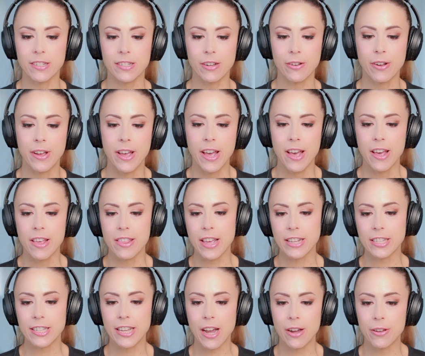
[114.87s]
So,
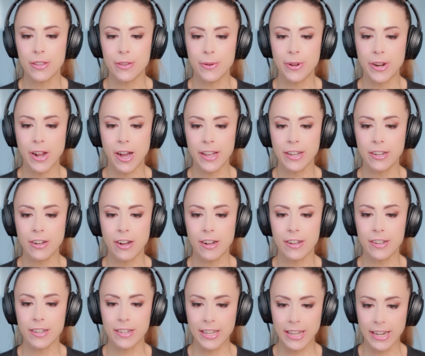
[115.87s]
that's how you and I
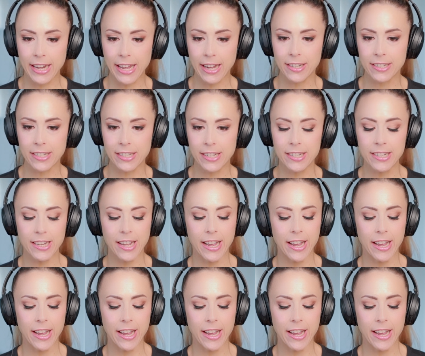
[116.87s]
got connected.